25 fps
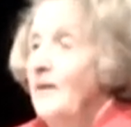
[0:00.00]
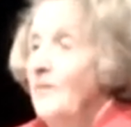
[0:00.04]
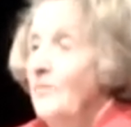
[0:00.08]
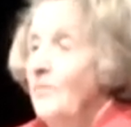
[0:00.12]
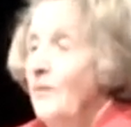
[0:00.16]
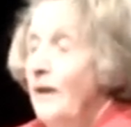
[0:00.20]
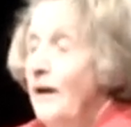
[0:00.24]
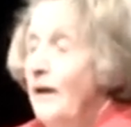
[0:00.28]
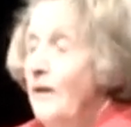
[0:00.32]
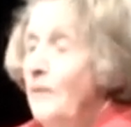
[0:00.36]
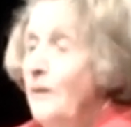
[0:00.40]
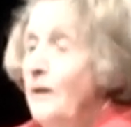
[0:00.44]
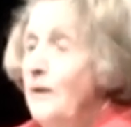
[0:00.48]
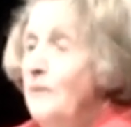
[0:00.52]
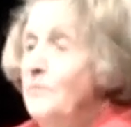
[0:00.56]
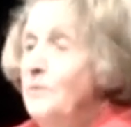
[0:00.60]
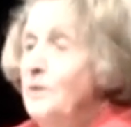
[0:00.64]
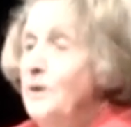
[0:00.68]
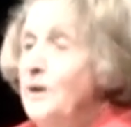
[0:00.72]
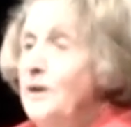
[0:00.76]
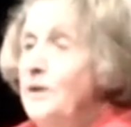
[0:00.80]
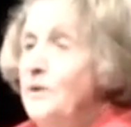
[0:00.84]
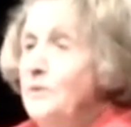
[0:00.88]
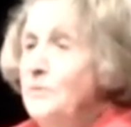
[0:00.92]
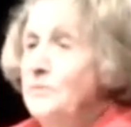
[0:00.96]
Well, when
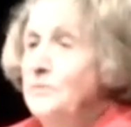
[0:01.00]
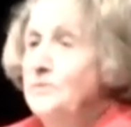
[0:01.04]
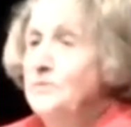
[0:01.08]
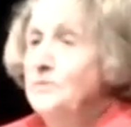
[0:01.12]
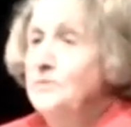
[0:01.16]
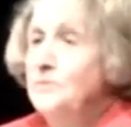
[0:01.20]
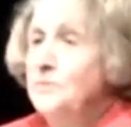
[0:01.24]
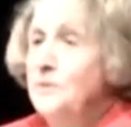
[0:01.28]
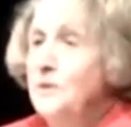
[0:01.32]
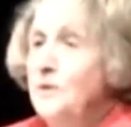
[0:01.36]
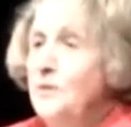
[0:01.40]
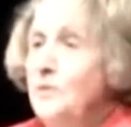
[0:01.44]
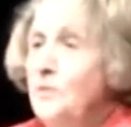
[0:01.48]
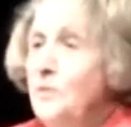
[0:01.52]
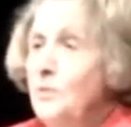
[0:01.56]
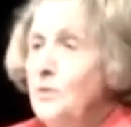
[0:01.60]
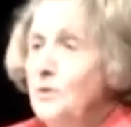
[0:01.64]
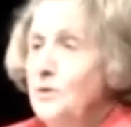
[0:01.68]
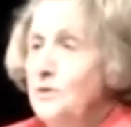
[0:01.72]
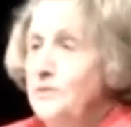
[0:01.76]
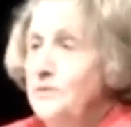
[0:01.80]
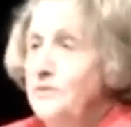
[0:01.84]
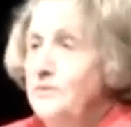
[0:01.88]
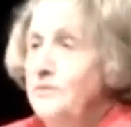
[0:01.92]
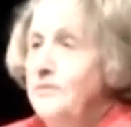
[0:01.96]
we look to the
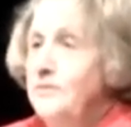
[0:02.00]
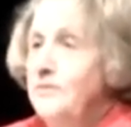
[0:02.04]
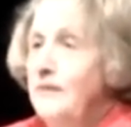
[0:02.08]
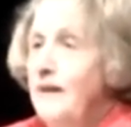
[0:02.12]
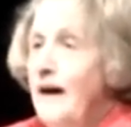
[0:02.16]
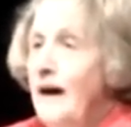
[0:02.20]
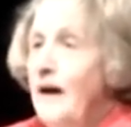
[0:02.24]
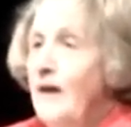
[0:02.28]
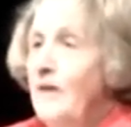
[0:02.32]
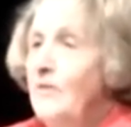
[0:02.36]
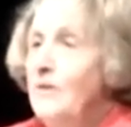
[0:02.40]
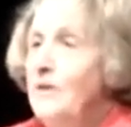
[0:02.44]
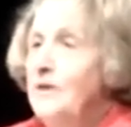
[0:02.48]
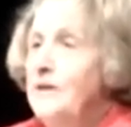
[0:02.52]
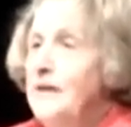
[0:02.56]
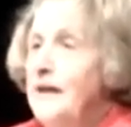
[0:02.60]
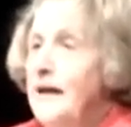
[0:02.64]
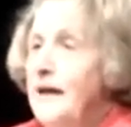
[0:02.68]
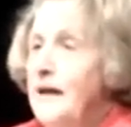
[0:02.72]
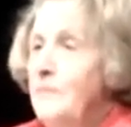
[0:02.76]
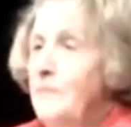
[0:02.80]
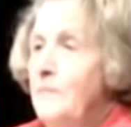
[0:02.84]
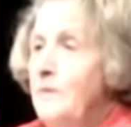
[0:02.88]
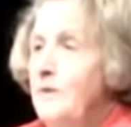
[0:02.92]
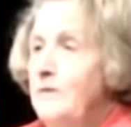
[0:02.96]
north, our
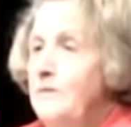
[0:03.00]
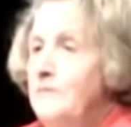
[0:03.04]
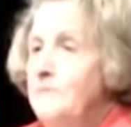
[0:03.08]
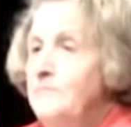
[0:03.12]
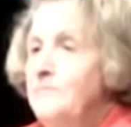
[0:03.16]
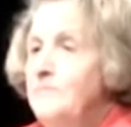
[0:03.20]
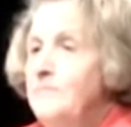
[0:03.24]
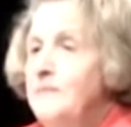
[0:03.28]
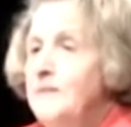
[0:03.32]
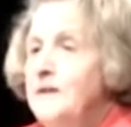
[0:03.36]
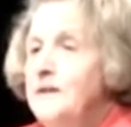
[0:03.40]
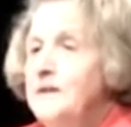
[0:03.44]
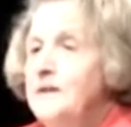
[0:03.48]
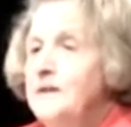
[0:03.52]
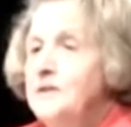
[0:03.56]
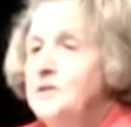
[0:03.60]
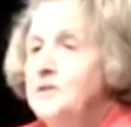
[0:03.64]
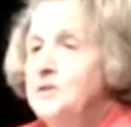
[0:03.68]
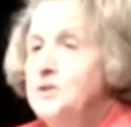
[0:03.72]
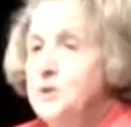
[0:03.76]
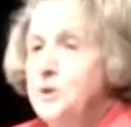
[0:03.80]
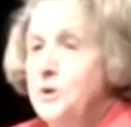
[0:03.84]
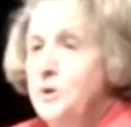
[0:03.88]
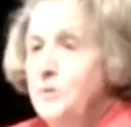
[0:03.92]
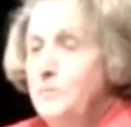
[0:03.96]
neighbor,
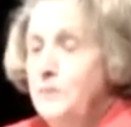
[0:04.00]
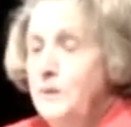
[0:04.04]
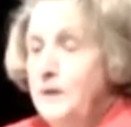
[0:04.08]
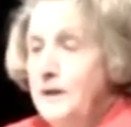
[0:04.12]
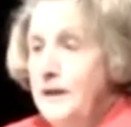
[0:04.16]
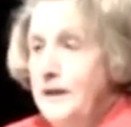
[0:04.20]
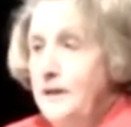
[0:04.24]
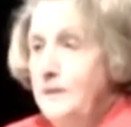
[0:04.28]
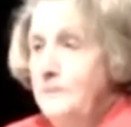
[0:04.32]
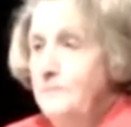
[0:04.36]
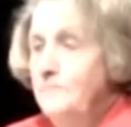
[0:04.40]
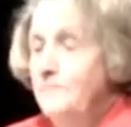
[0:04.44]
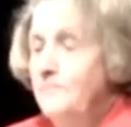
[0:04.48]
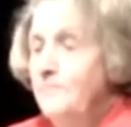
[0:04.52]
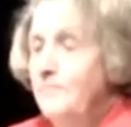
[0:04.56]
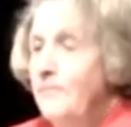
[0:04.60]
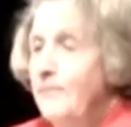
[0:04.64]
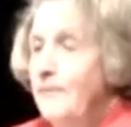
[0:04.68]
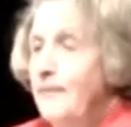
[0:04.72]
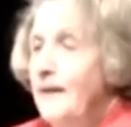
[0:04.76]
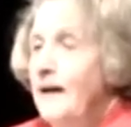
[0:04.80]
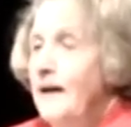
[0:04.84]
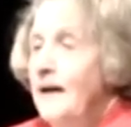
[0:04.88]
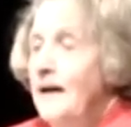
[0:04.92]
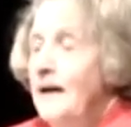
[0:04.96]
Germany,
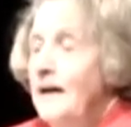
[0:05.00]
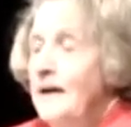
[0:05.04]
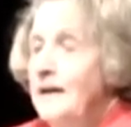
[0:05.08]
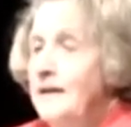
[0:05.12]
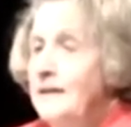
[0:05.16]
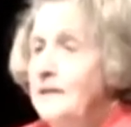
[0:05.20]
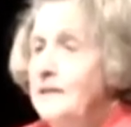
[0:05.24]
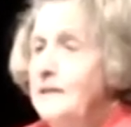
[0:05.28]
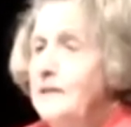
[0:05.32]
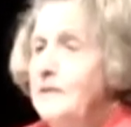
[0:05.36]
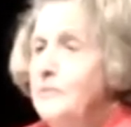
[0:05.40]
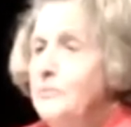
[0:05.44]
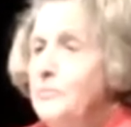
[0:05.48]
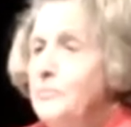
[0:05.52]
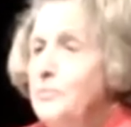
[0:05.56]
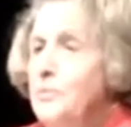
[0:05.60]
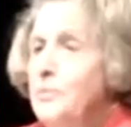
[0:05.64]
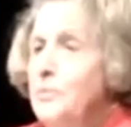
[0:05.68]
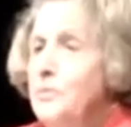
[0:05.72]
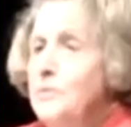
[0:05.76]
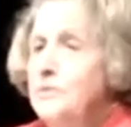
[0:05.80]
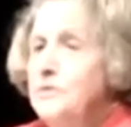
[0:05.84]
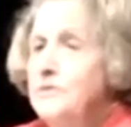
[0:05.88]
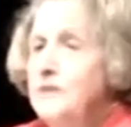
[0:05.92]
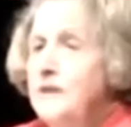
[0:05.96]
Hitler
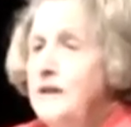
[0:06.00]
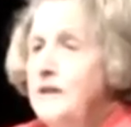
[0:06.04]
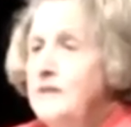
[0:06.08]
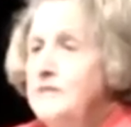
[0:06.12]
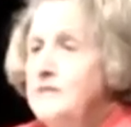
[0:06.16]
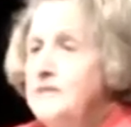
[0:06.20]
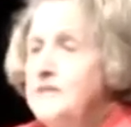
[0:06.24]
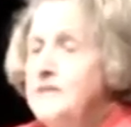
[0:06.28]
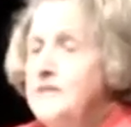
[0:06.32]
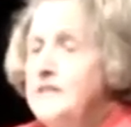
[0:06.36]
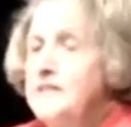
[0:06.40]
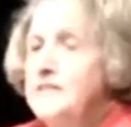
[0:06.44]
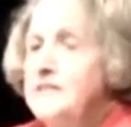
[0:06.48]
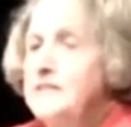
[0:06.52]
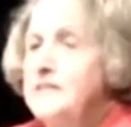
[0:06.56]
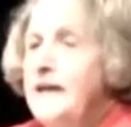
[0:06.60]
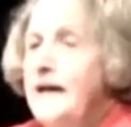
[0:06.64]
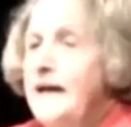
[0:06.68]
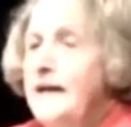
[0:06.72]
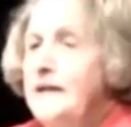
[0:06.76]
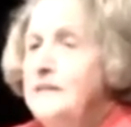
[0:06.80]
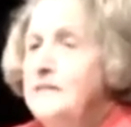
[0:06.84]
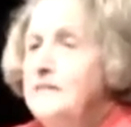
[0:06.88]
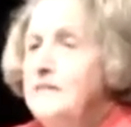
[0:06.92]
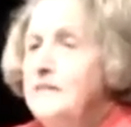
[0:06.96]
ruled there since
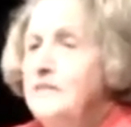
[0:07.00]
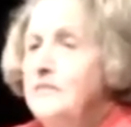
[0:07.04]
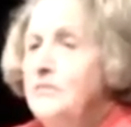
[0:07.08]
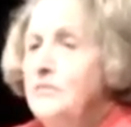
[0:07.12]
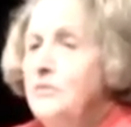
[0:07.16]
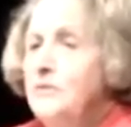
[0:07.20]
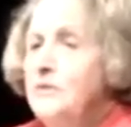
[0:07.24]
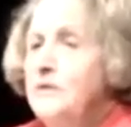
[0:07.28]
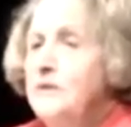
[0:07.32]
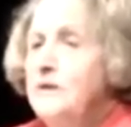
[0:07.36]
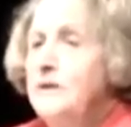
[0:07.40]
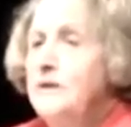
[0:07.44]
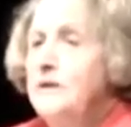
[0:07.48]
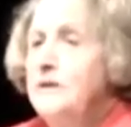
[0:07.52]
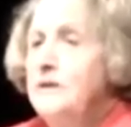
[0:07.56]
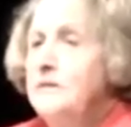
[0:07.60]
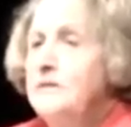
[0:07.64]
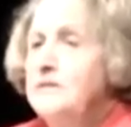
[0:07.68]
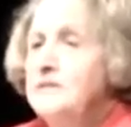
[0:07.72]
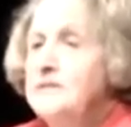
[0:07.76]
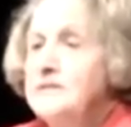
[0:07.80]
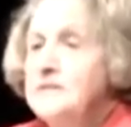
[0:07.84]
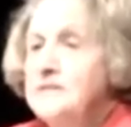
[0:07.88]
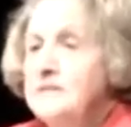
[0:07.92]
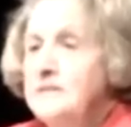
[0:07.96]

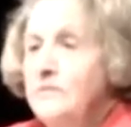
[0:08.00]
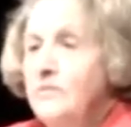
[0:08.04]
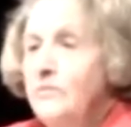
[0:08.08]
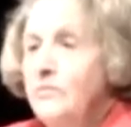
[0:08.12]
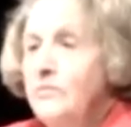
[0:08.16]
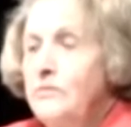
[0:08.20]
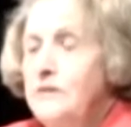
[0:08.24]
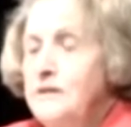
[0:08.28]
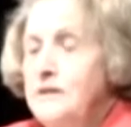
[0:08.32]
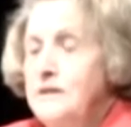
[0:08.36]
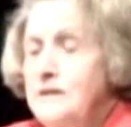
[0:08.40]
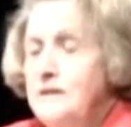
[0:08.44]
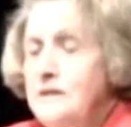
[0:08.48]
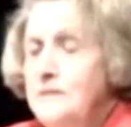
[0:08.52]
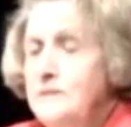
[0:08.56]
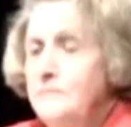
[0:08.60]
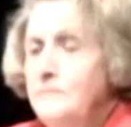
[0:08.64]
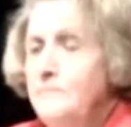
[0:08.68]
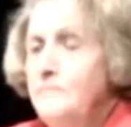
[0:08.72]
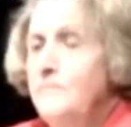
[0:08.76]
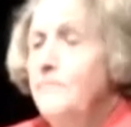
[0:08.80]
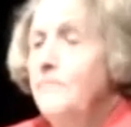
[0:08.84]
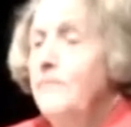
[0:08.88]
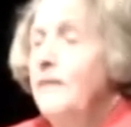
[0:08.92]
1933,